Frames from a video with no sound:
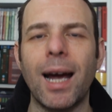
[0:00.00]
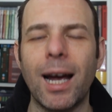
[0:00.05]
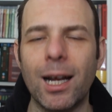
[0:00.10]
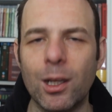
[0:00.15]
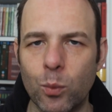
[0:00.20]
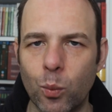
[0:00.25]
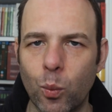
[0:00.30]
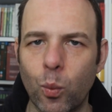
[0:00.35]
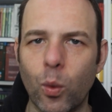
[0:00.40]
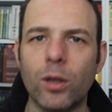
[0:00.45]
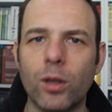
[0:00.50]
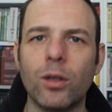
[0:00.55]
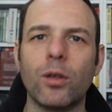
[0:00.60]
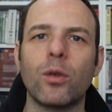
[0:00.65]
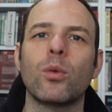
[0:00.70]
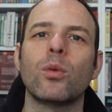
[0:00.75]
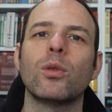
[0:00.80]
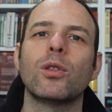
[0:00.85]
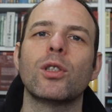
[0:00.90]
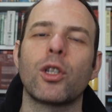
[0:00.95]
and one of
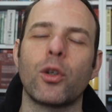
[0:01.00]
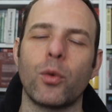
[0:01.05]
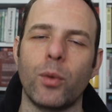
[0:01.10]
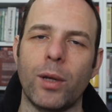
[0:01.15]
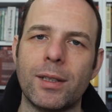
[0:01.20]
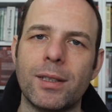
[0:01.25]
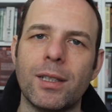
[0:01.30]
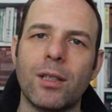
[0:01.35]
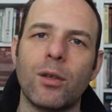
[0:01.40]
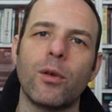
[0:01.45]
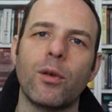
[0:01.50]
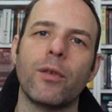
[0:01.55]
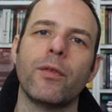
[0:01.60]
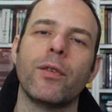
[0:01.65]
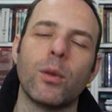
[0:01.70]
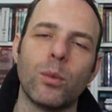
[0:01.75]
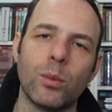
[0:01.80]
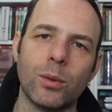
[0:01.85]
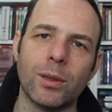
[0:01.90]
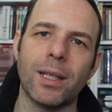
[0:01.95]
those crazy
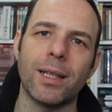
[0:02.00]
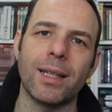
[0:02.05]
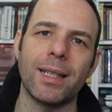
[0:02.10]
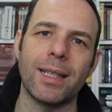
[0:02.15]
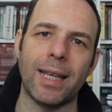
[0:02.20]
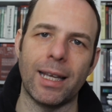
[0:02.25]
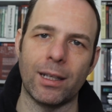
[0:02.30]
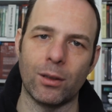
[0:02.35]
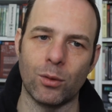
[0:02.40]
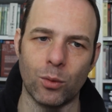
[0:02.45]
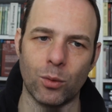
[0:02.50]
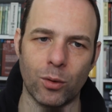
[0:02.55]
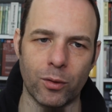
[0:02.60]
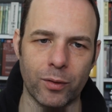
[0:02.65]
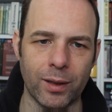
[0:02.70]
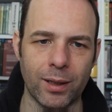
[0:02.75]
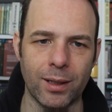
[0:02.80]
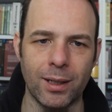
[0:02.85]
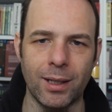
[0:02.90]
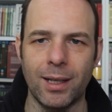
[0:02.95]
reveals at the end of
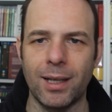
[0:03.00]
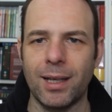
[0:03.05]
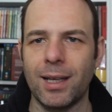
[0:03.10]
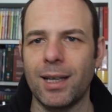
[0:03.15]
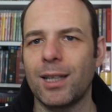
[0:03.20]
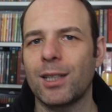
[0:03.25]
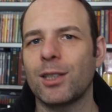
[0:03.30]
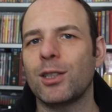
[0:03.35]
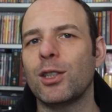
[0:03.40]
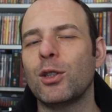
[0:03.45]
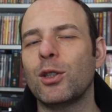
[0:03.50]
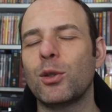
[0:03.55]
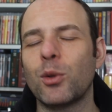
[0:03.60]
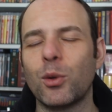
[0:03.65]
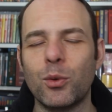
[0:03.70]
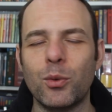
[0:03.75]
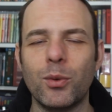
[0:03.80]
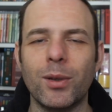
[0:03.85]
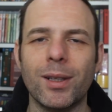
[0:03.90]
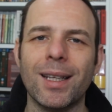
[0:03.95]
it. You
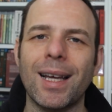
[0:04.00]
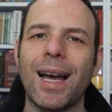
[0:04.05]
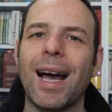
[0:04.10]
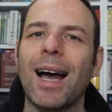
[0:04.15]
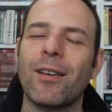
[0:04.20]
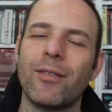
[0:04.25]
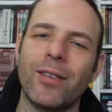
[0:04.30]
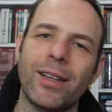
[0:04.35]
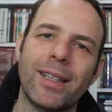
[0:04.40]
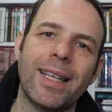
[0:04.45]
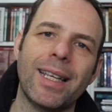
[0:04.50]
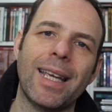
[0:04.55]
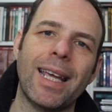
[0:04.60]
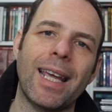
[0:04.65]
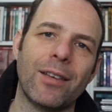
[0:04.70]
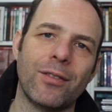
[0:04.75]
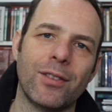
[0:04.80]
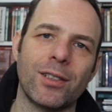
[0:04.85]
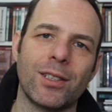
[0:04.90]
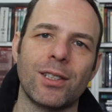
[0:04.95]
don't really have any
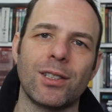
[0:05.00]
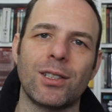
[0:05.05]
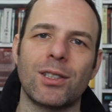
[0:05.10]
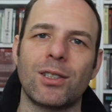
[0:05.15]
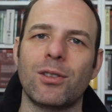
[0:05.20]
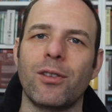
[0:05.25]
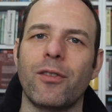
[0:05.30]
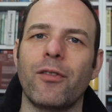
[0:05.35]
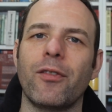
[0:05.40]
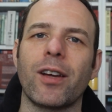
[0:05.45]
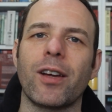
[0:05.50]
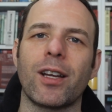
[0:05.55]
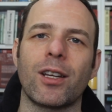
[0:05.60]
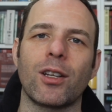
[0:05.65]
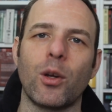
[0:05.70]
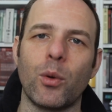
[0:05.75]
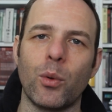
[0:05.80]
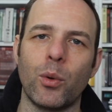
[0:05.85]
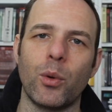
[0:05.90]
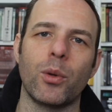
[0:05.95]
evidence to
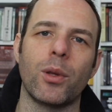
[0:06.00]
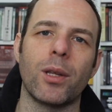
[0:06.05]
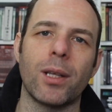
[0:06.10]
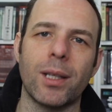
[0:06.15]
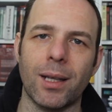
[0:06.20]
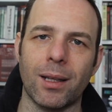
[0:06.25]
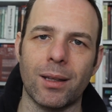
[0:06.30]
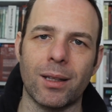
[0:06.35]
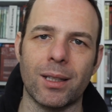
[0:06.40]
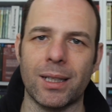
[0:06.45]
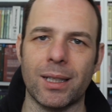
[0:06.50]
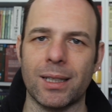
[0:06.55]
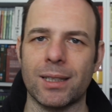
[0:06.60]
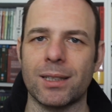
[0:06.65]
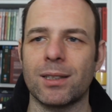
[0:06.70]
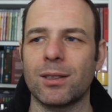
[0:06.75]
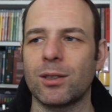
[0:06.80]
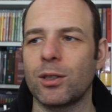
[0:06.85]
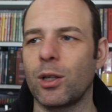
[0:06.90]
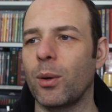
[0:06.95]
figure out who the killer
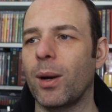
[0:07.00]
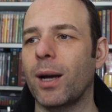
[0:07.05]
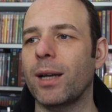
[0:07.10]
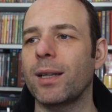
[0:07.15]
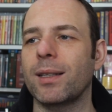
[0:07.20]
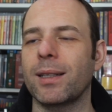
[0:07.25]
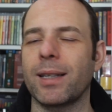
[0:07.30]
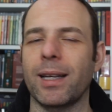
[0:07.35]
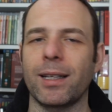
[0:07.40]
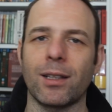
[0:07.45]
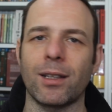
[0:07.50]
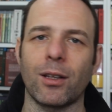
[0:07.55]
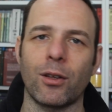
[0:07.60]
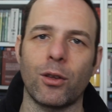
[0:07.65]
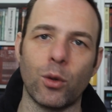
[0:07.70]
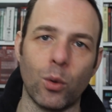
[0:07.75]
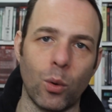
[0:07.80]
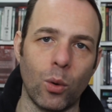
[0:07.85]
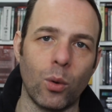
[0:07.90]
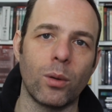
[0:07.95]
is. Now, I kind of
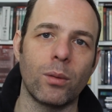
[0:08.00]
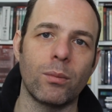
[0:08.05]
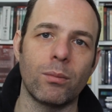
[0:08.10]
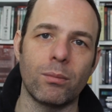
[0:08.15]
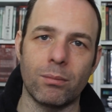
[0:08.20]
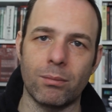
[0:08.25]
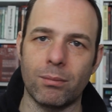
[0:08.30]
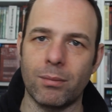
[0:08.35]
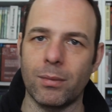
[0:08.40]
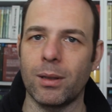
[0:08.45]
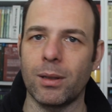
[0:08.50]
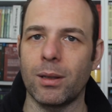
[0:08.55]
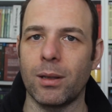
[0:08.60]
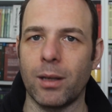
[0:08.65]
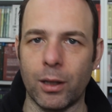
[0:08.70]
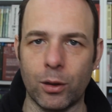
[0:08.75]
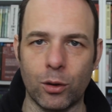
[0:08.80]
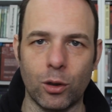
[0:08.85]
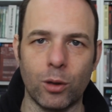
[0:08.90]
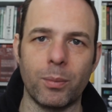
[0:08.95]
thought
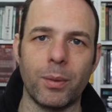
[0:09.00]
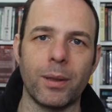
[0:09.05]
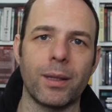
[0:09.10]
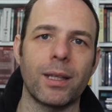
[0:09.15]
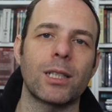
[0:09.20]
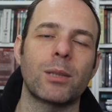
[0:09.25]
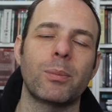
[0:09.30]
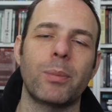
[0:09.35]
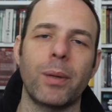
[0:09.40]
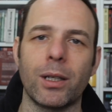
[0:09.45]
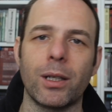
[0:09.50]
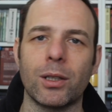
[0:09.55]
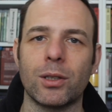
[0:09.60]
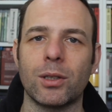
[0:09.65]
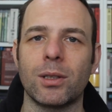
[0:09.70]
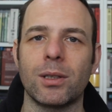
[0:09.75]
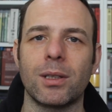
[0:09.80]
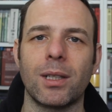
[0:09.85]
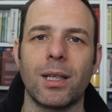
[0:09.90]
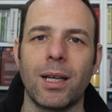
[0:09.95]
it could be this
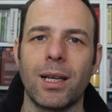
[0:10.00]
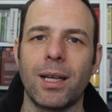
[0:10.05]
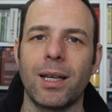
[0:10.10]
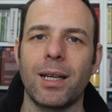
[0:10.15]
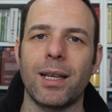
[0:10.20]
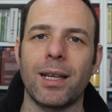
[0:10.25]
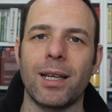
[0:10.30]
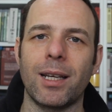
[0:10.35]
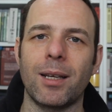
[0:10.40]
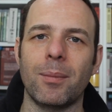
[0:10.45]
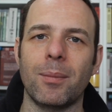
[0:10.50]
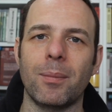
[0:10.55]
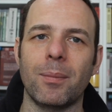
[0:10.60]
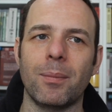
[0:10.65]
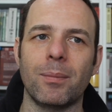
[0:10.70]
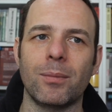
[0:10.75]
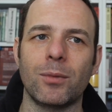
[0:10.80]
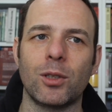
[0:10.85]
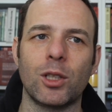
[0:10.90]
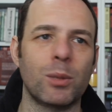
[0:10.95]
person
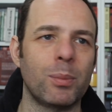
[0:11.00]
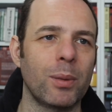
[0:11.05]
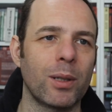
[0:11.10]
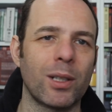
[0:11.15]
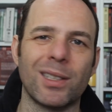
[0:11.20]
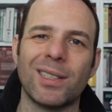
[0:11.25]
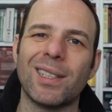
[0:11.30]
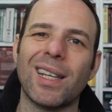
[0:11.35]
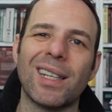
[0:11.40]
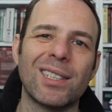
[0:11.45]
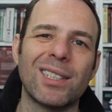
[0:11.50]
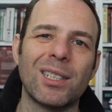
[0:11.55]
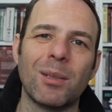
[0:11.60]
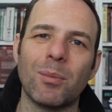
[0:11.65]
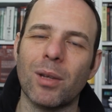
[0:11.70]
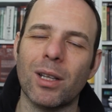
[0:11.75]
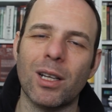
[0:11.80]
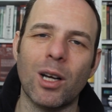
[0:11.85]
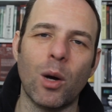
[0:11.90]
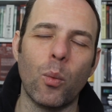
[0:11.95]
um, just because that
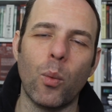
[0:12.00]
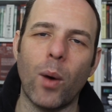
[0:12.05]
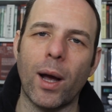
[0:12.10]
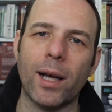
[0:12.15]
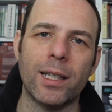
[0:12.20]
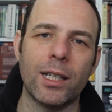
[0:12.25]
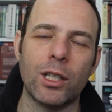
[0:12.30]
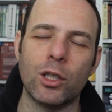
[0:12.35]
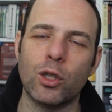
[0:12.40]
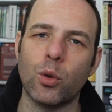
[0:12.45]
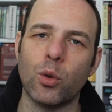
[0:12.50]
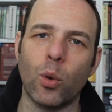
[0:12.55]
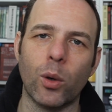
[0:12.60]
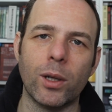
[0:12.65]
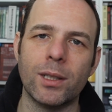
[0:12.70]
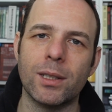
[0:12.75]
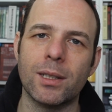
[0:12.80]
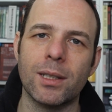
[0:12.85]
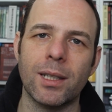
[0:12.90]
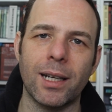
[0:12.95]
seemed like a wacky
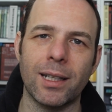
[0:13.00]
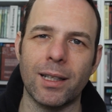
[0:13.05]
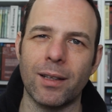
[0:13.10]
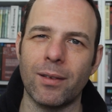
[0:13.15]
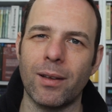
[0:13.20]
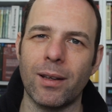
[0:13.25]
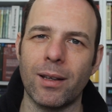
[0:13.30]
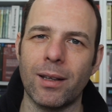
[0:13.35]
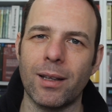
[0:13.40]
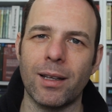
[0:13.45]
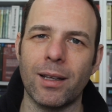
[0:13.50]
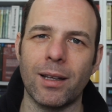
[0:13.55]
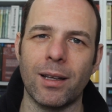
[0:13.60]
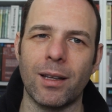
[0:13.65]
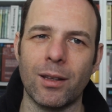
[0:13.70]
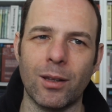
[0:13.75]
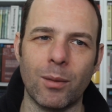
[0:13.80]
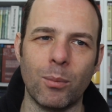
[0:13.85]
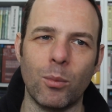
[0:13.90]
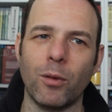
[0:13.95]
choice. And it, it,
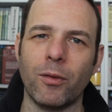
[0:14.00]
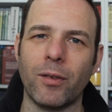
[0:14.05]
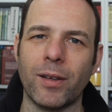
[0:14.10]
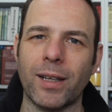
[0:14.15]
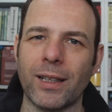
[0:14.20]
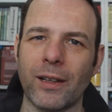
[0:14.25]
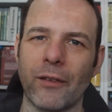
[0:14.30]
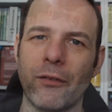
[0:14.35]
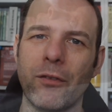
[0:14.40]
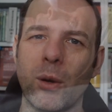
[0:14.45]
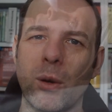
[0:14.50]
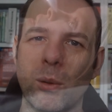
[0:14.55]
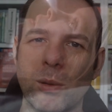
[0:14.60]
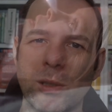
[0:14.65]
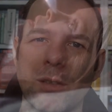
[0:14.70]
it, the movie kind of felt